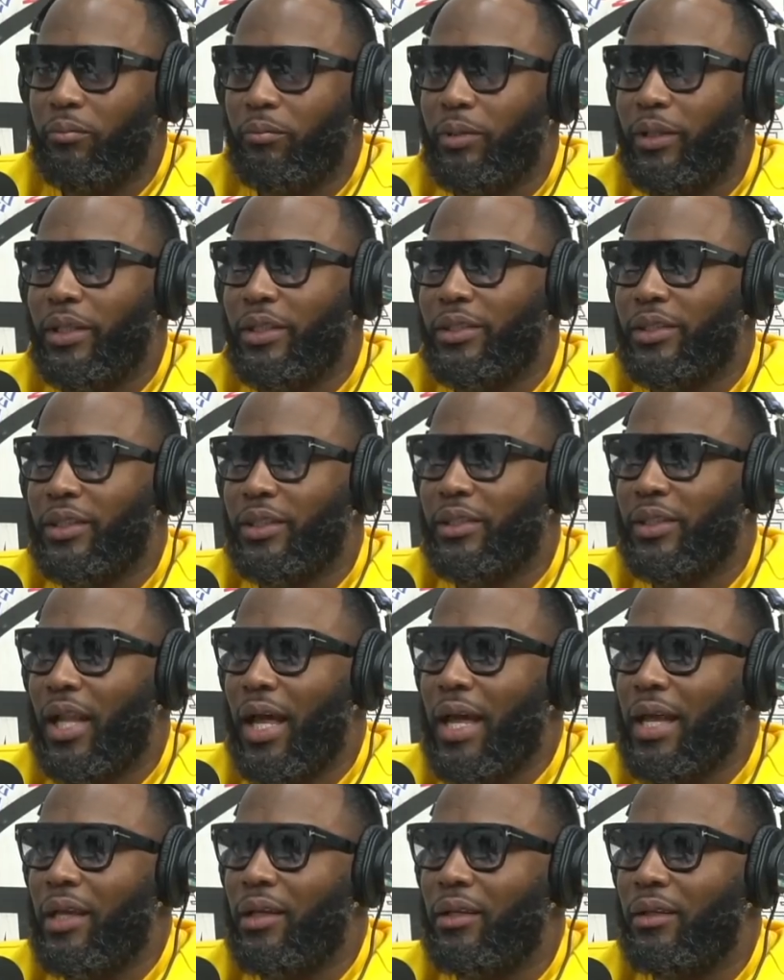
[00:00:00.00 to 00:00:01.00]
but it's just
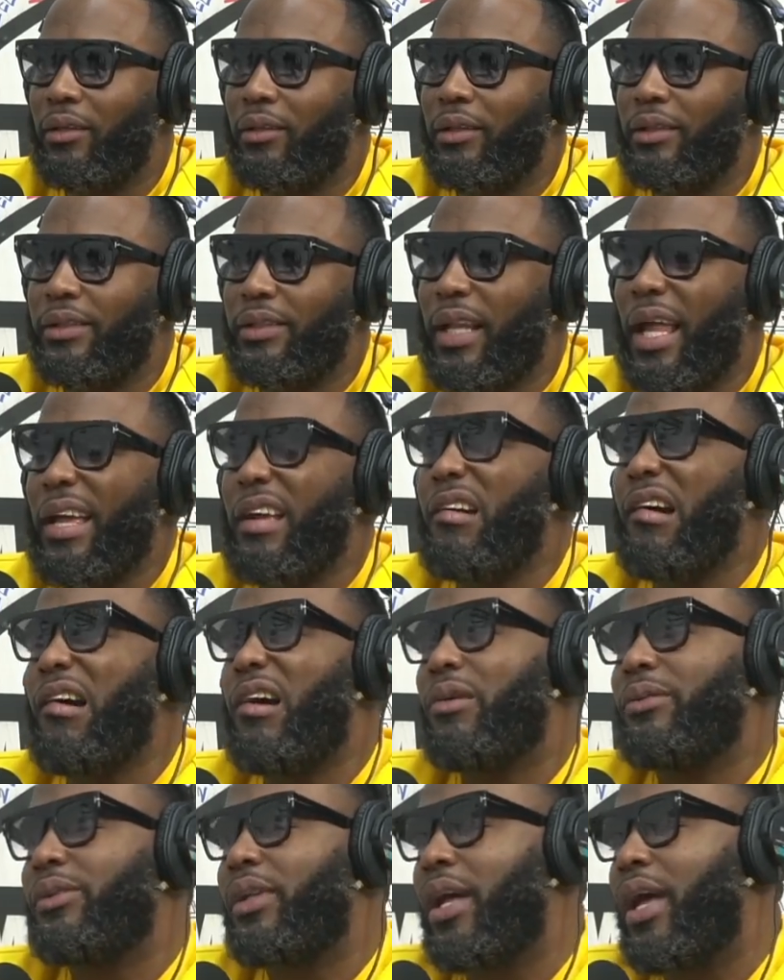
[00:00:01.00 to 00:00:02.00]
like it's like
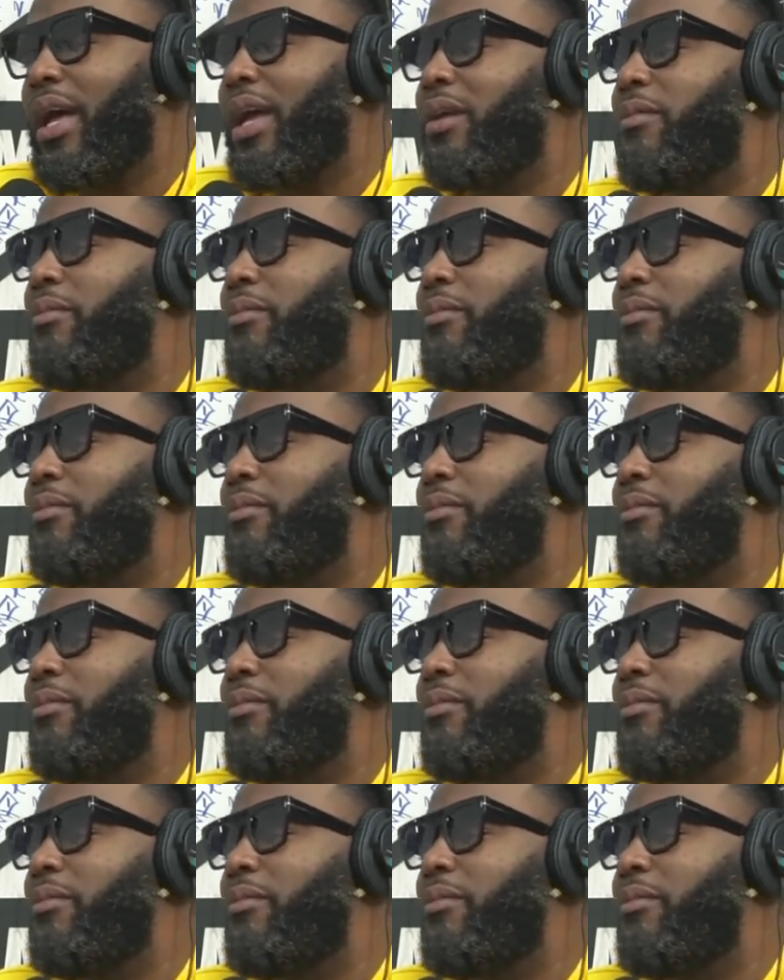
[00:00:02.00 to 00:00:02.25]
God was like, hey